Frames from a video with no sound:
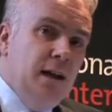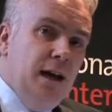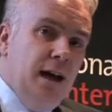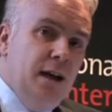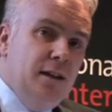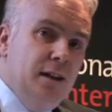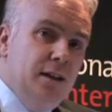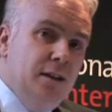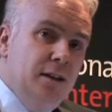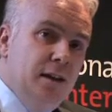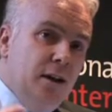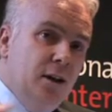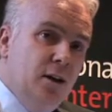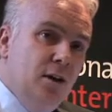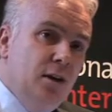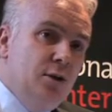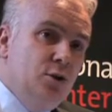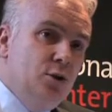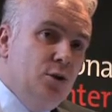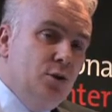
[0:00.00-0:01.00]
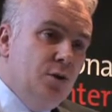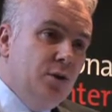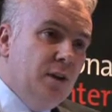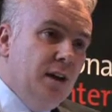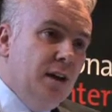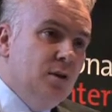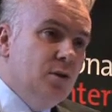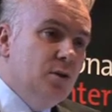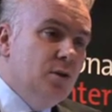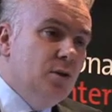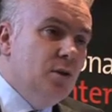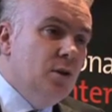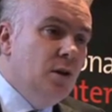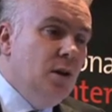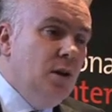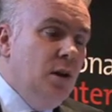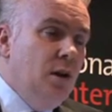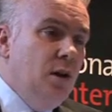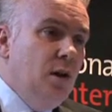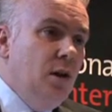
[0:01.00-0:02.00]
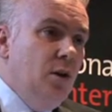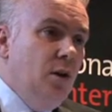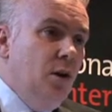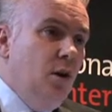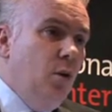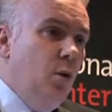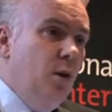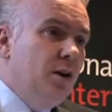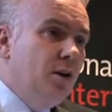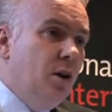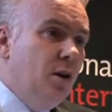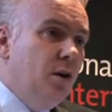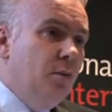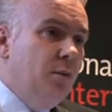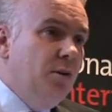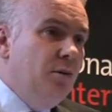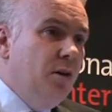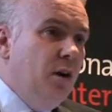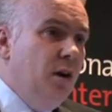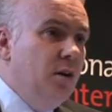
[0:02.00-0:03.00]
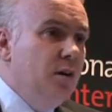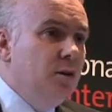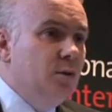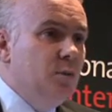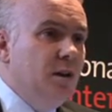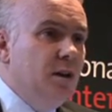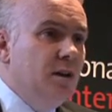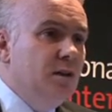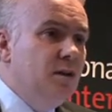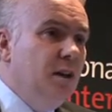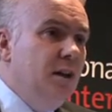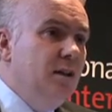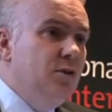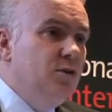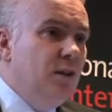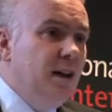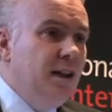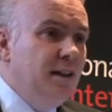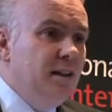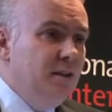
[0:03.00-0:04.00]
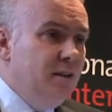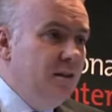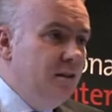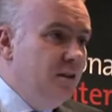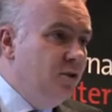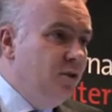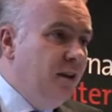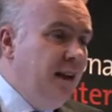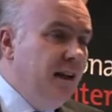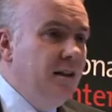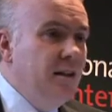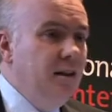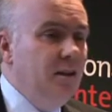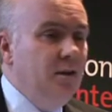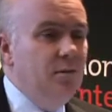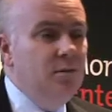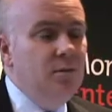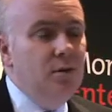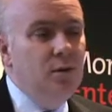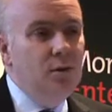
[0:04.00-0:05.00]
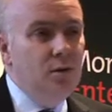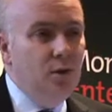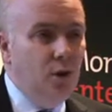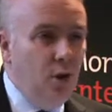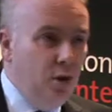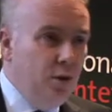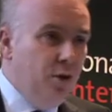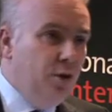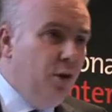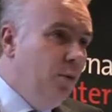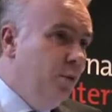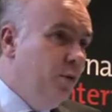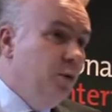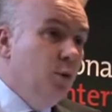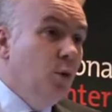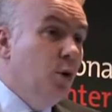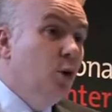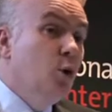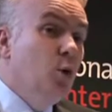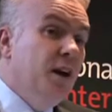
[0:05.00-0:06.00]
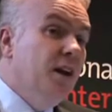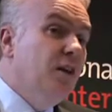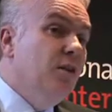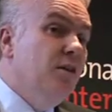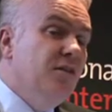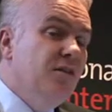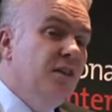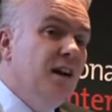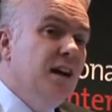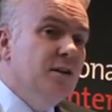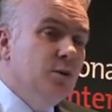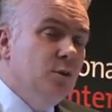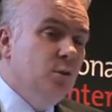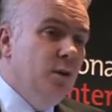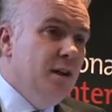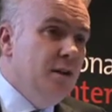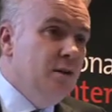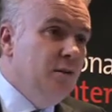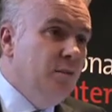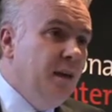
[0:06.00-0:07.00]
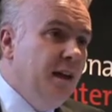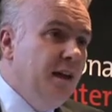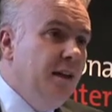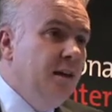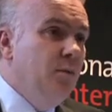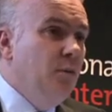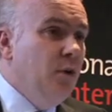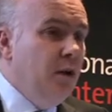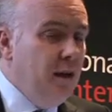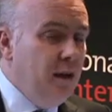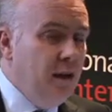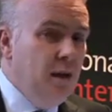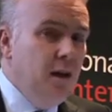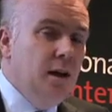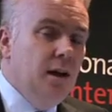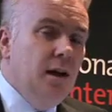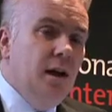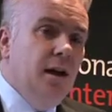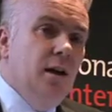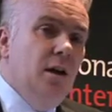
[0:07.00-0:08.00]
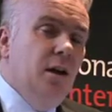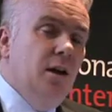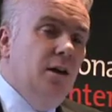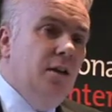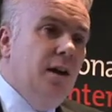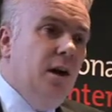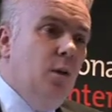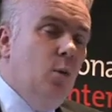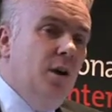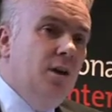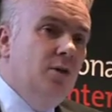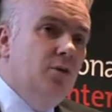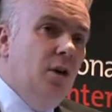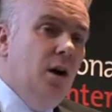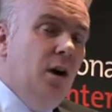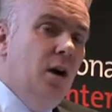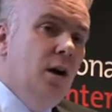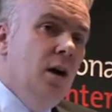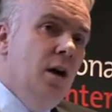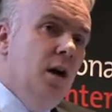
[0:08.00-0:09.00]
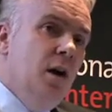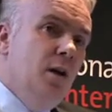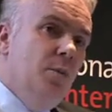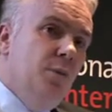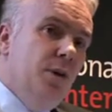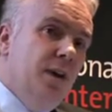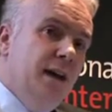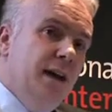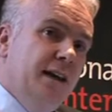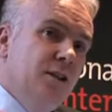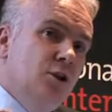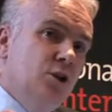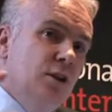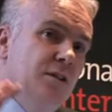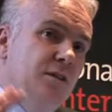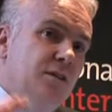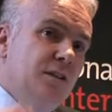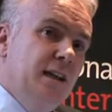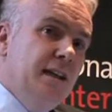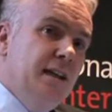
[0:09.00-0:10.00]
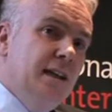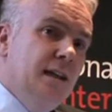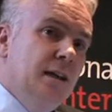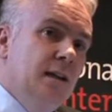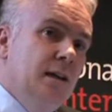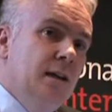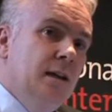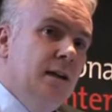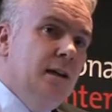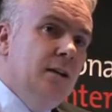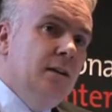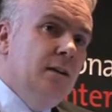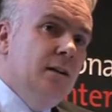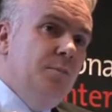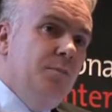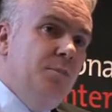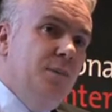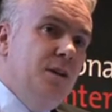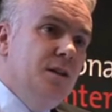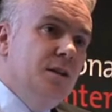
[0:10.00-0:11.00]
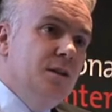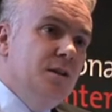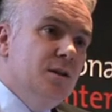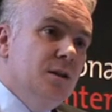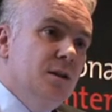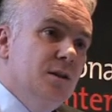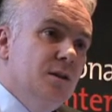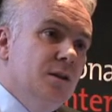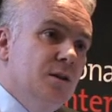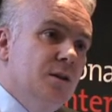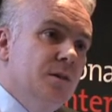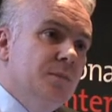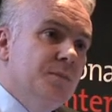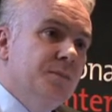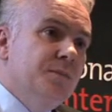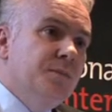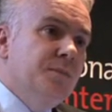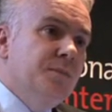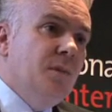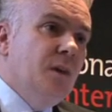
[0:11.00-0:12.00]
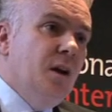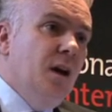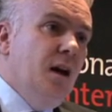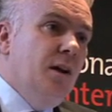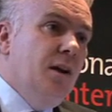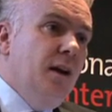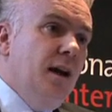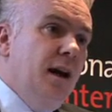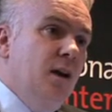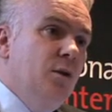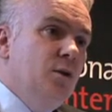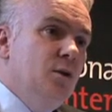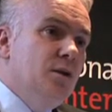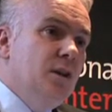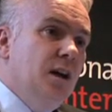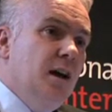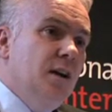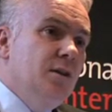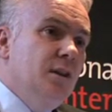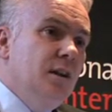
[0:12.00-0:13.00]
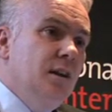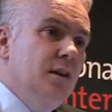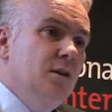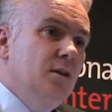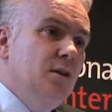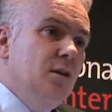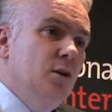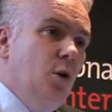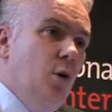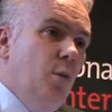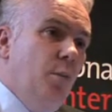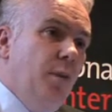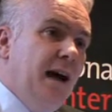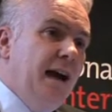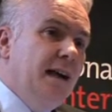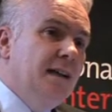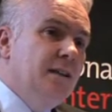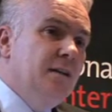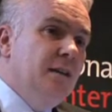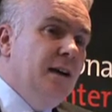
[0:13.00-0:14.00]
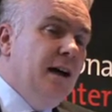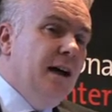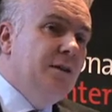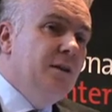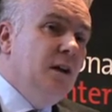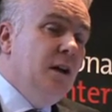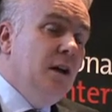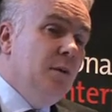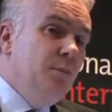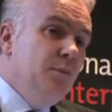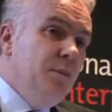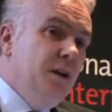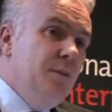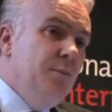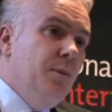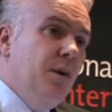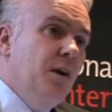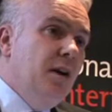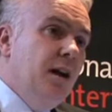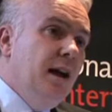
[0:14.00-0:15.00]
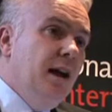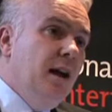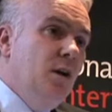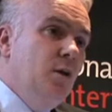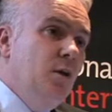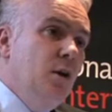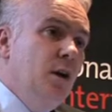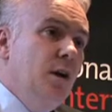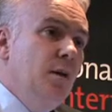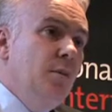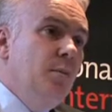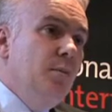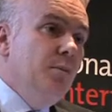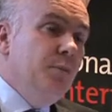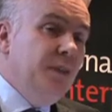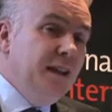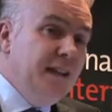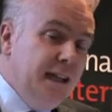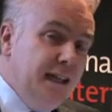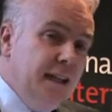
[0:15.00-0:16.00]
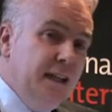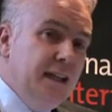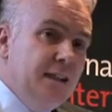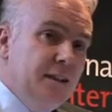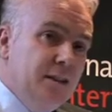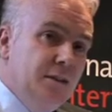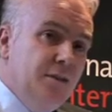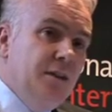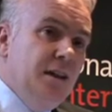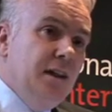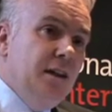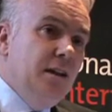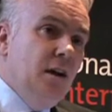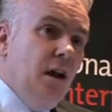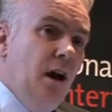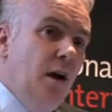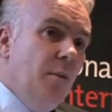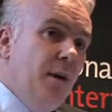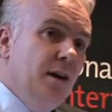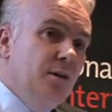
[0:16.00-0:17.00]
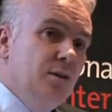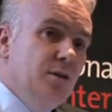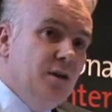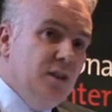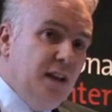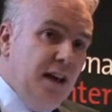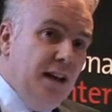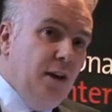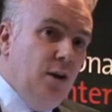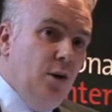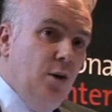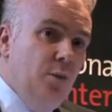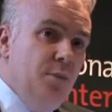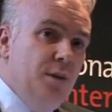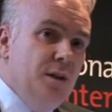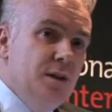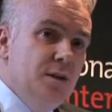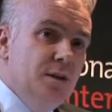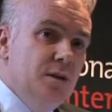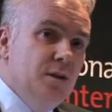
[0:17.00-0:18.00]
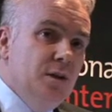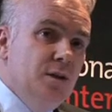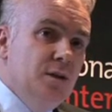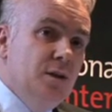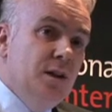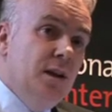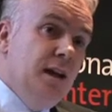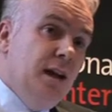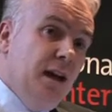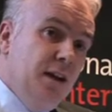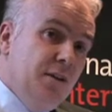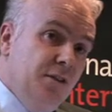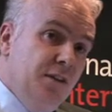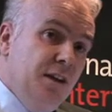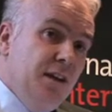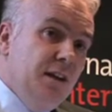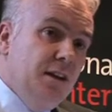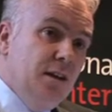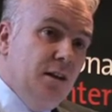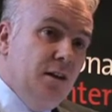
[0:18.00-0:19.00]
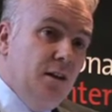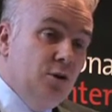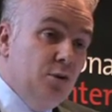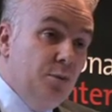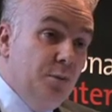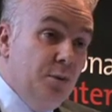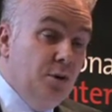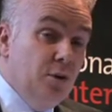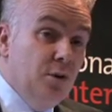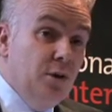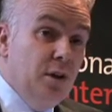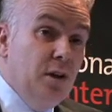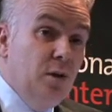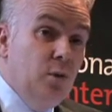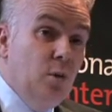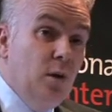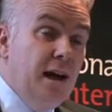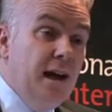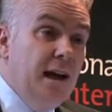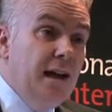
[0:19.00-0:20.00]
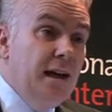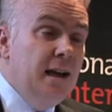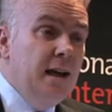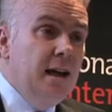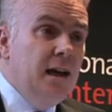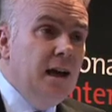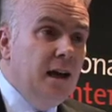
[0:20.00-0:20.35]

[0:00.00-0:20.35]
And then in the early 2000s, it all went horribly wrong because we got sidetracked and distracted and all thought there were quicker and faster ways of making money, and a lot of that went wrong. But I actually think that businesses are now starting to go back to that. People are now beginning to think about setting up businesses and think in an entrepreneurial way.